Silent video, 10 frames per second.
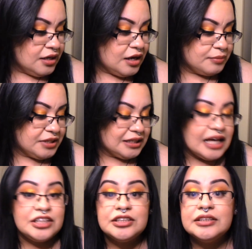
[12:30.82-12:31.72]
The
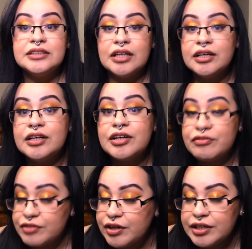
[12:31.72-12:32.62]
lashes,
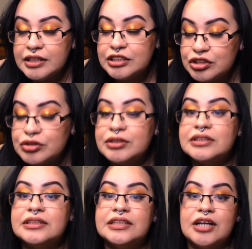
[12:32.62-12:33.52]
very
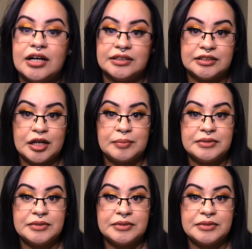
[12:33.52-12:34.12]
interesting concept.